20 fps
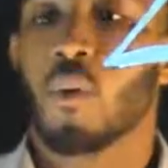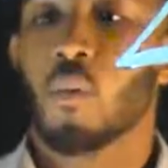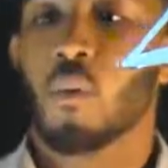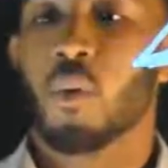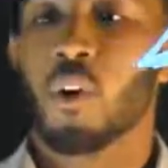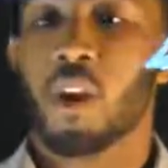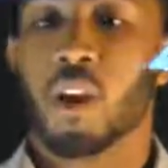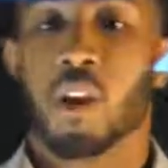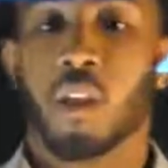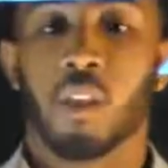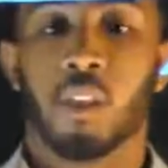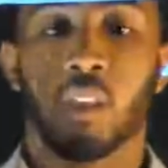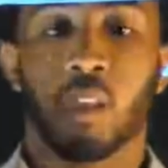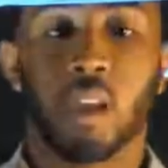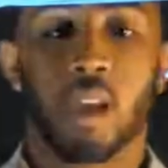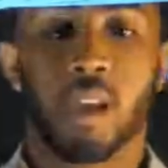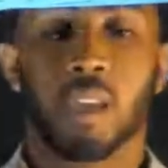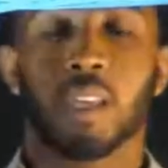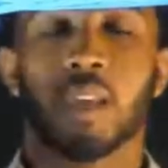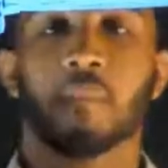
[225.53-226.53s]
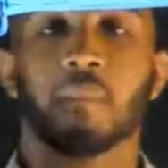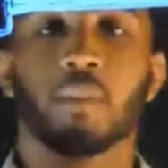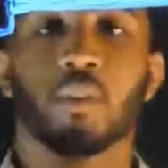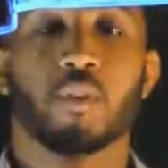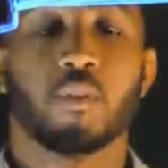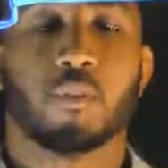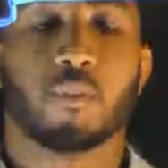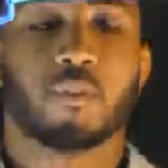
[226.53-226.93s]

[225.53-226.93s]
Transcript: Well, a chemical